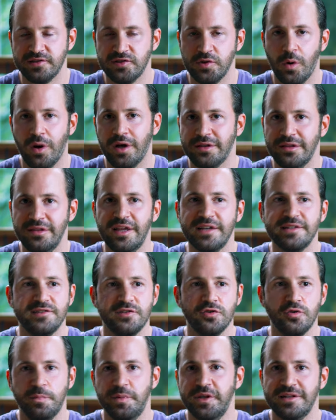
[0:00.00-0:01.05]
So unless
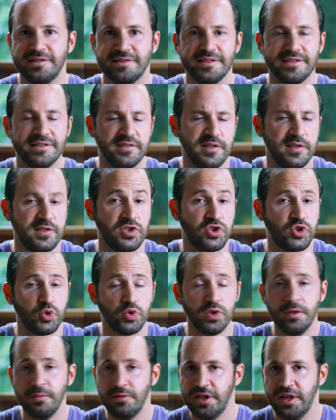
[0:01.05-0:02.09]
your penis is
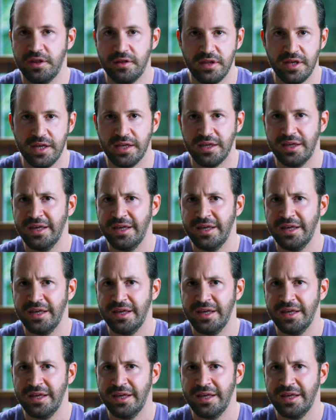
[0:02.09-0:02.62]
extremely thick,